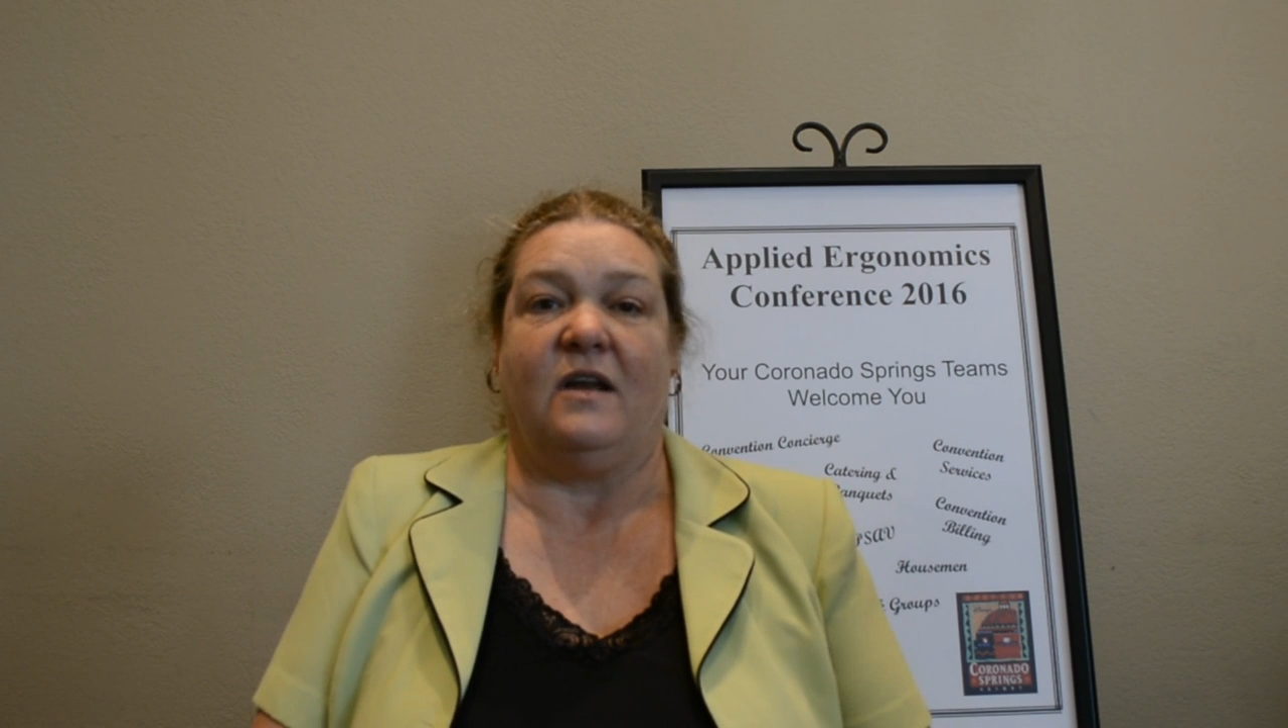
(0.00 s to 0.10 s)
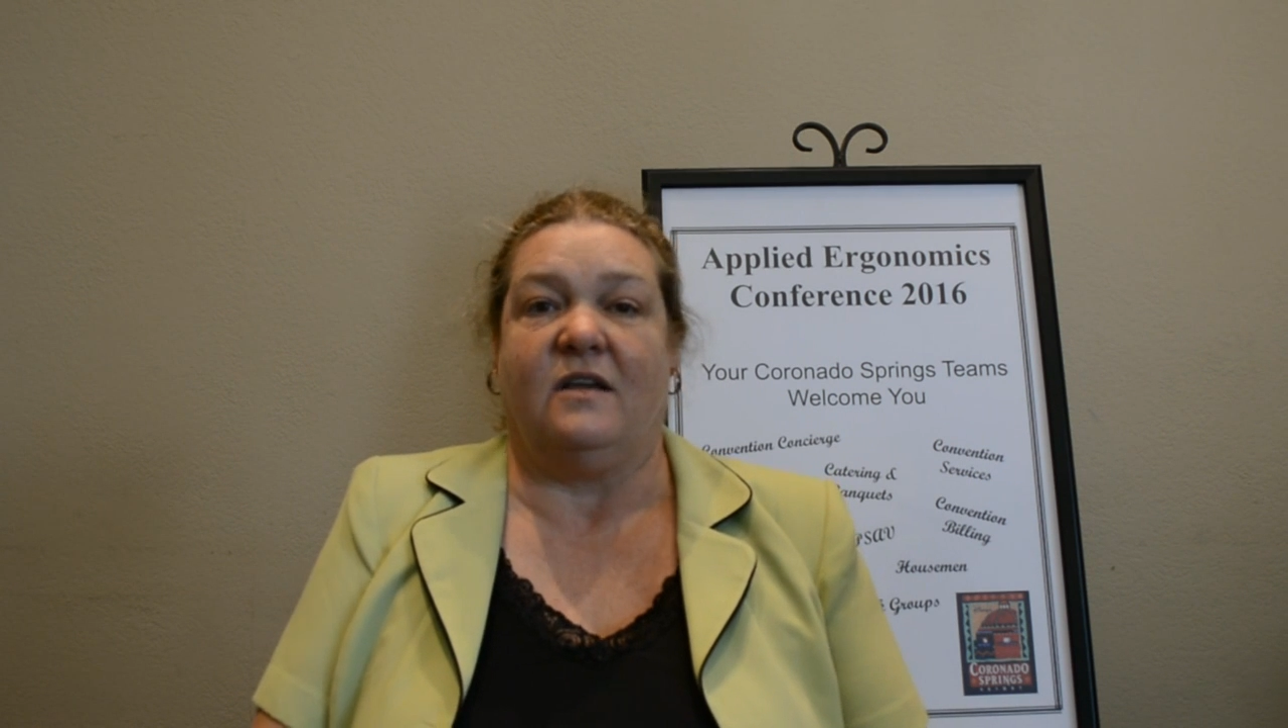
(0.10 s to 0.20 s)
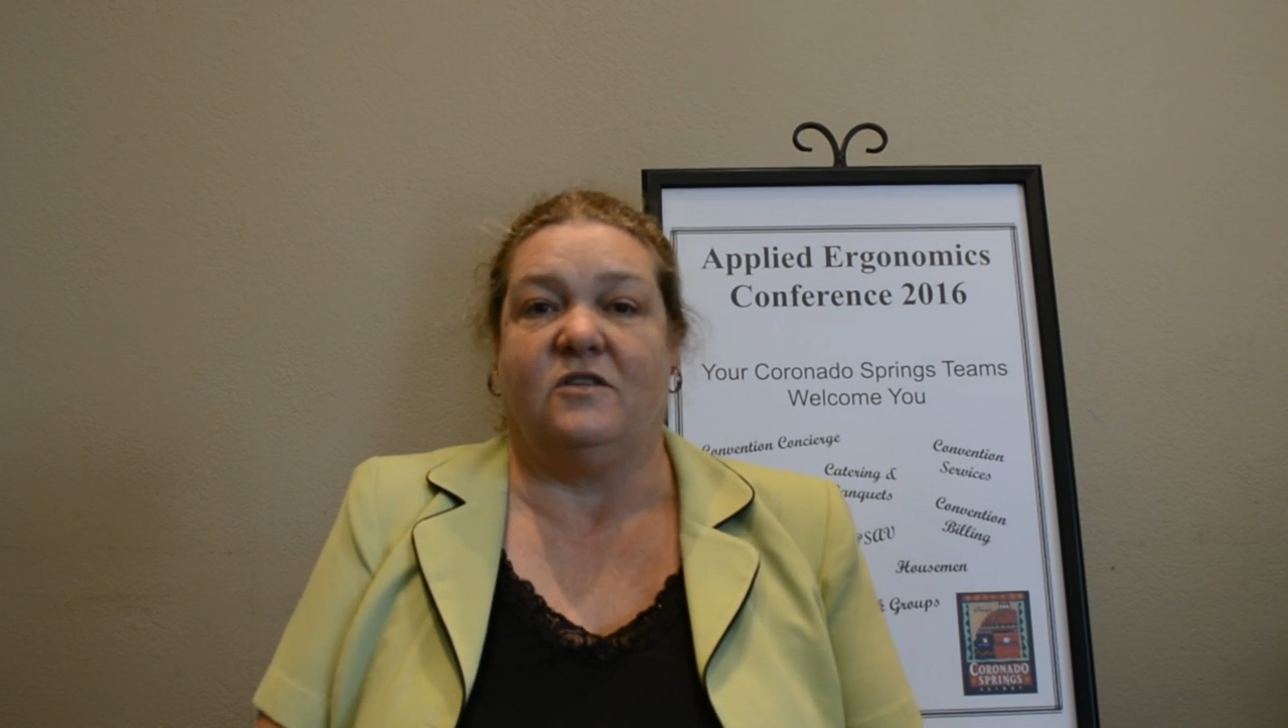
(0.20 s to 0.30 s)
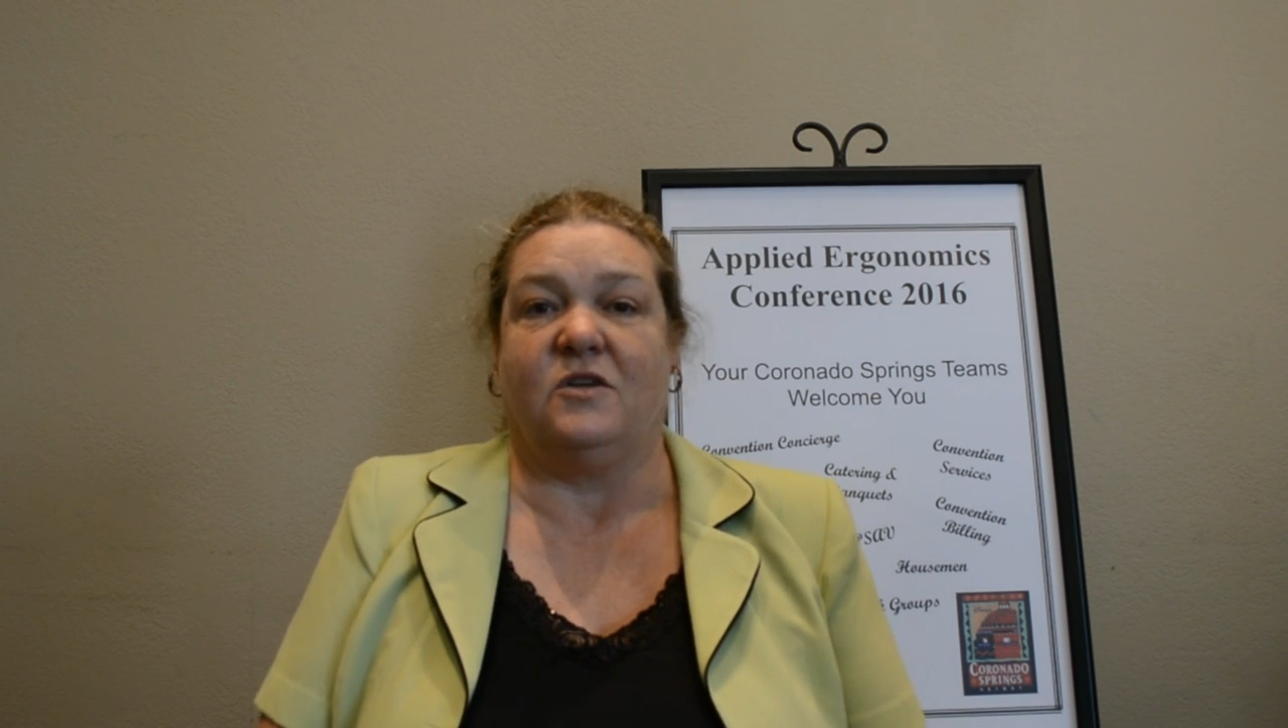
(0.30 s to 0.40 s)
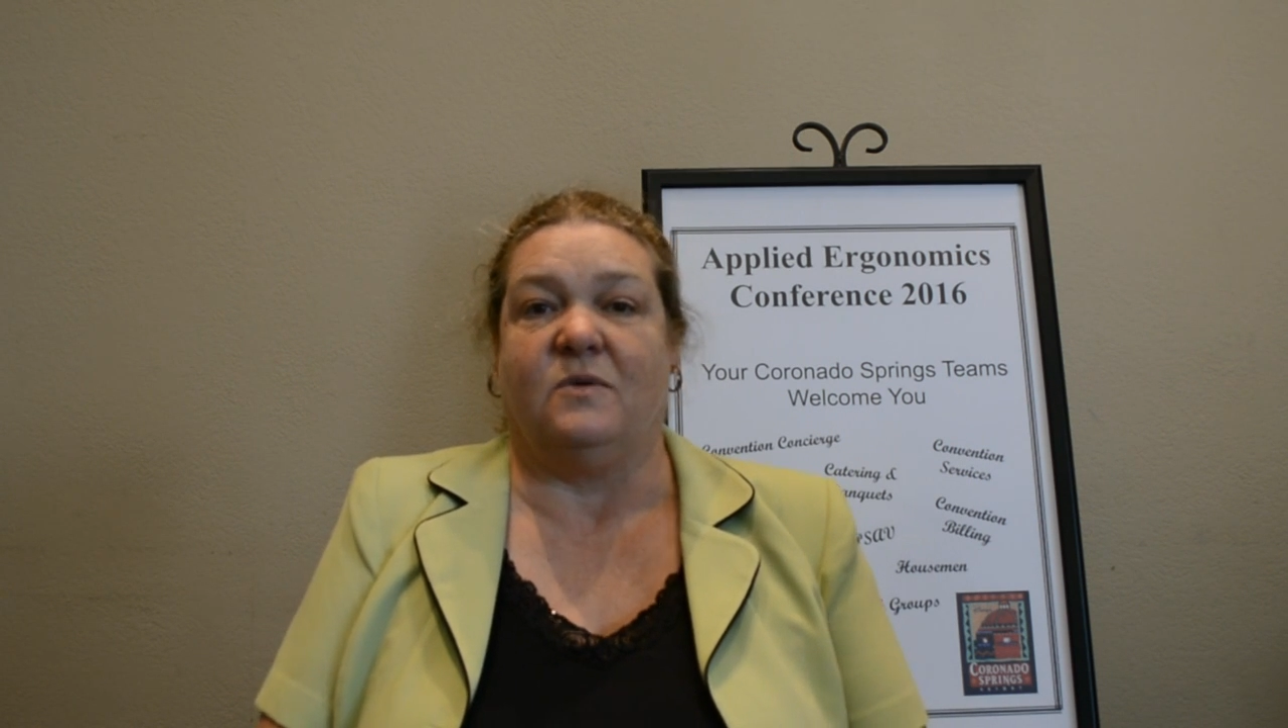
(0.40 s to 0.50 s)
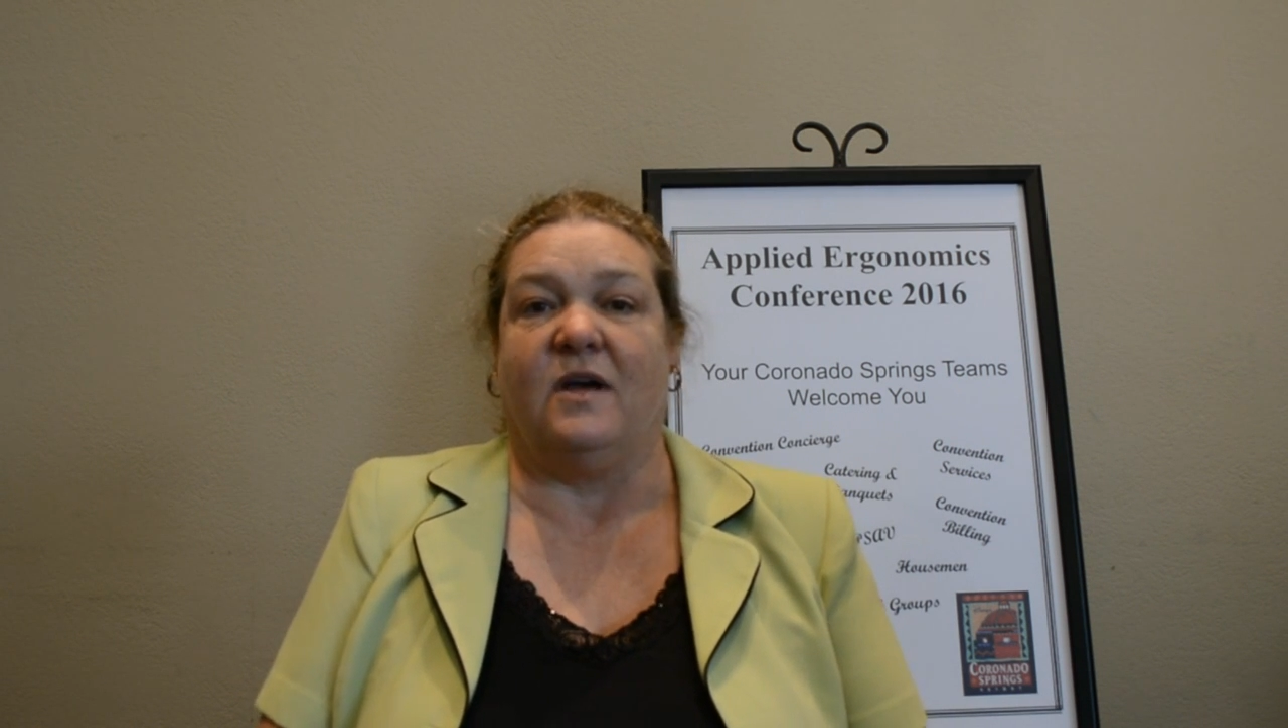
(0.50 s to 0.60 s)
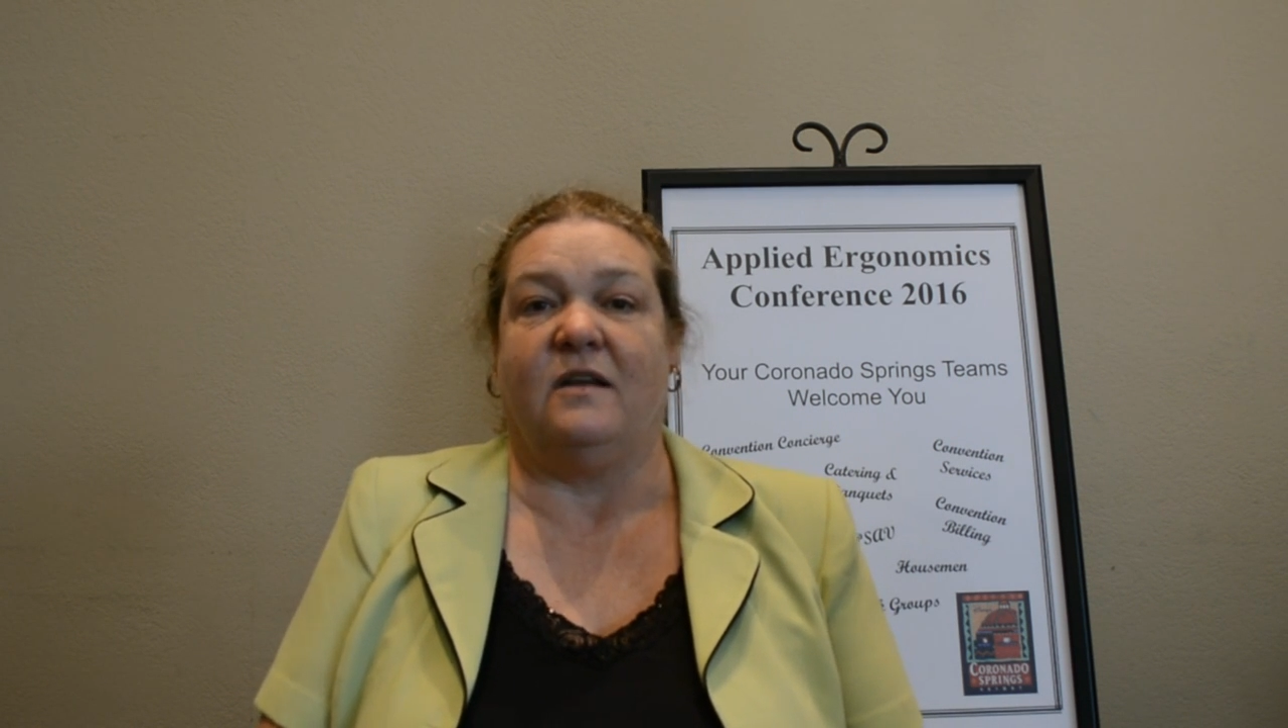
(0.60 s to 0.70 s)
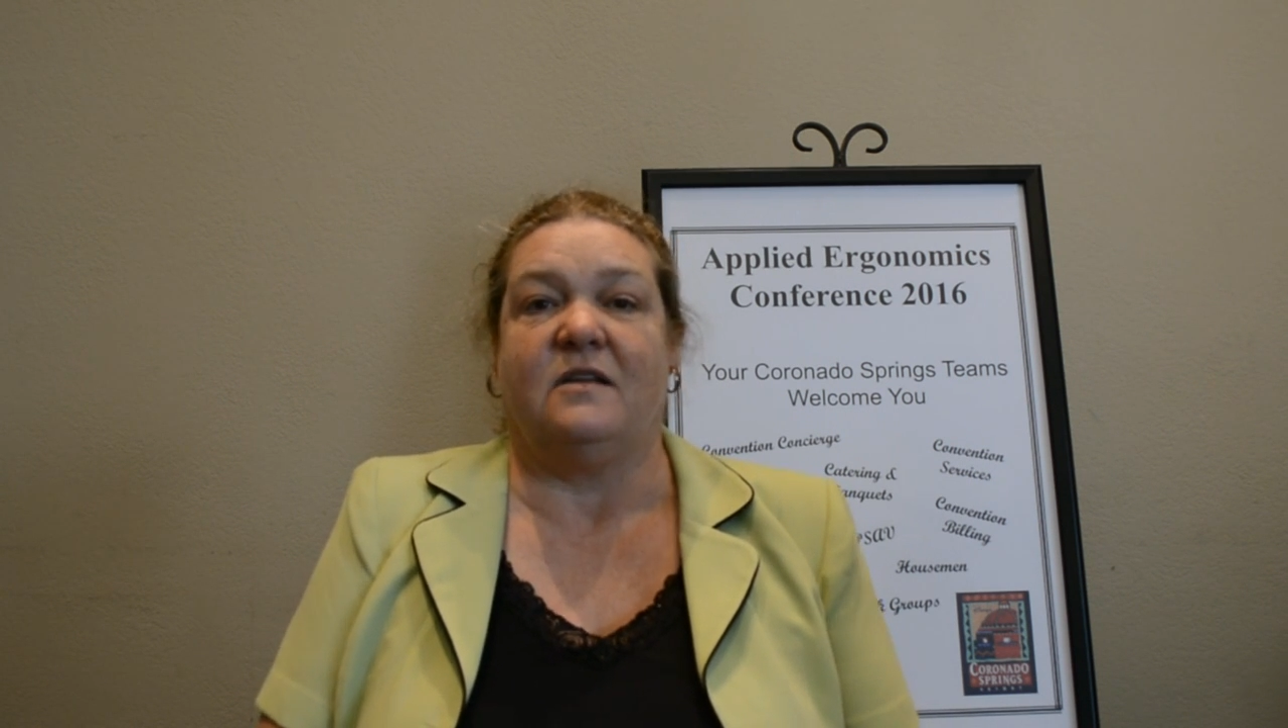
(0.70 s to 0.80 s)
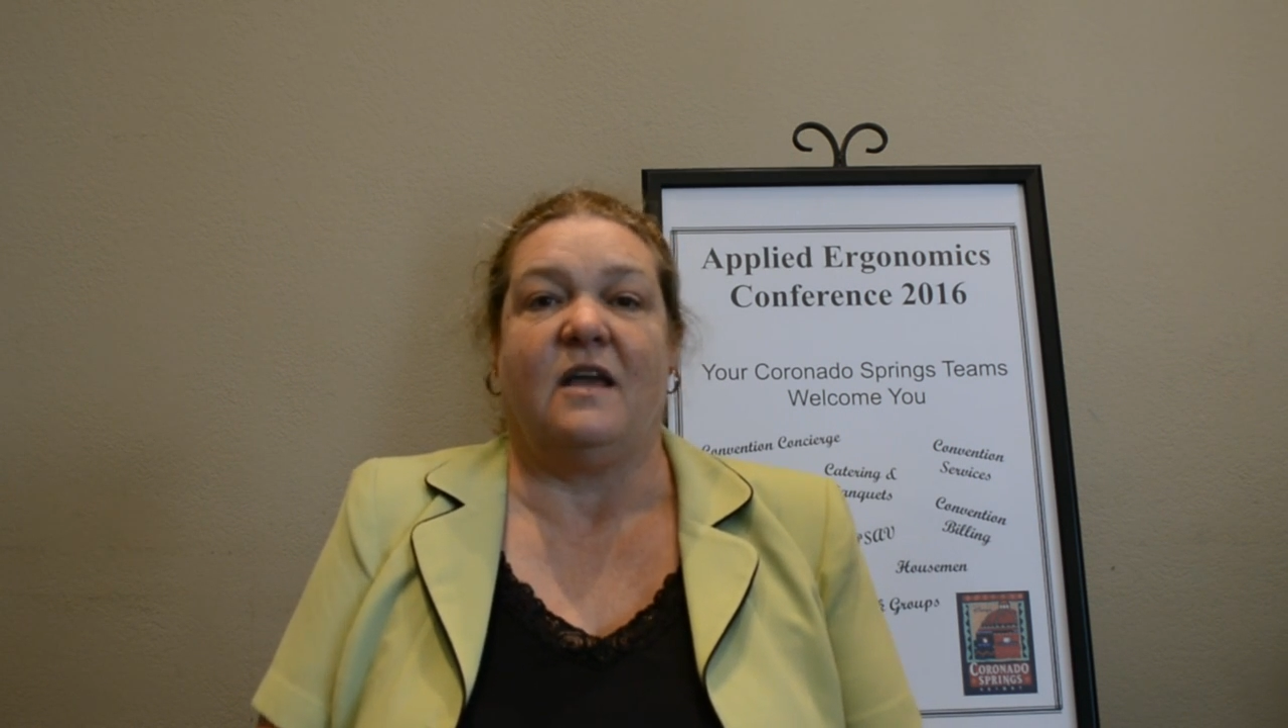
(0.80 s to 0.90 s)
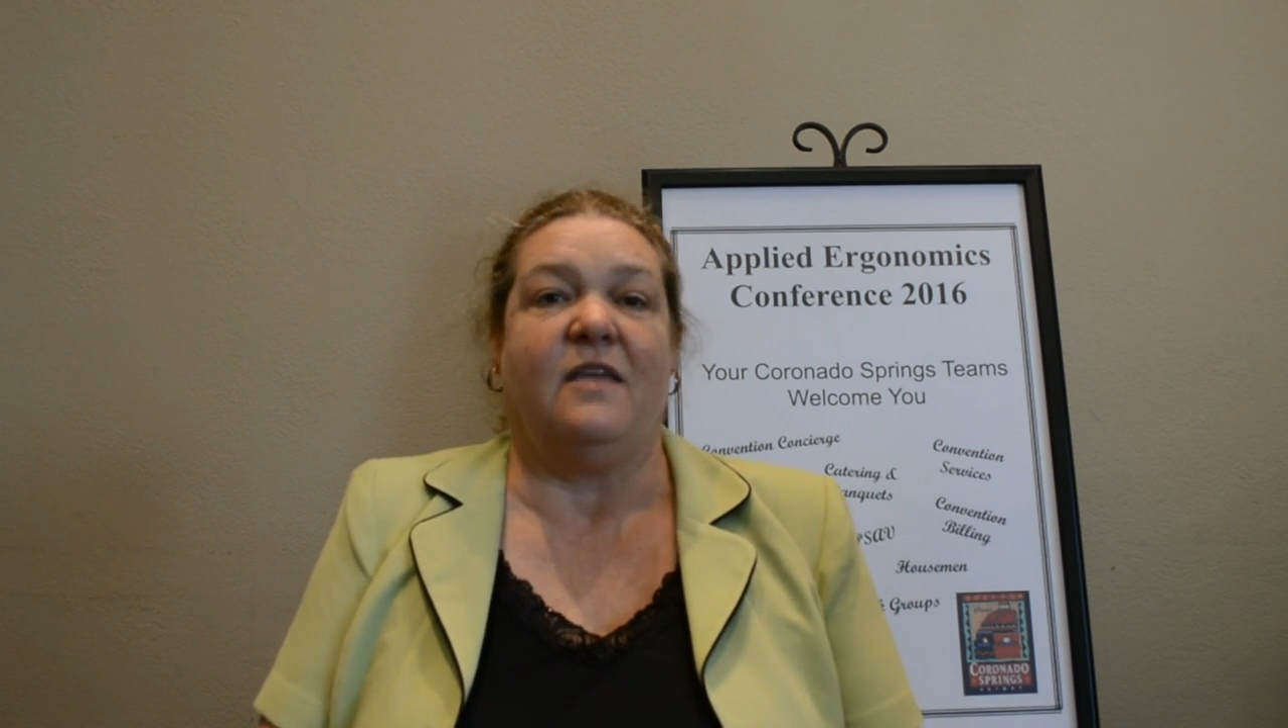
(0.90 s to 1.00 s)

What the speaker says: into it?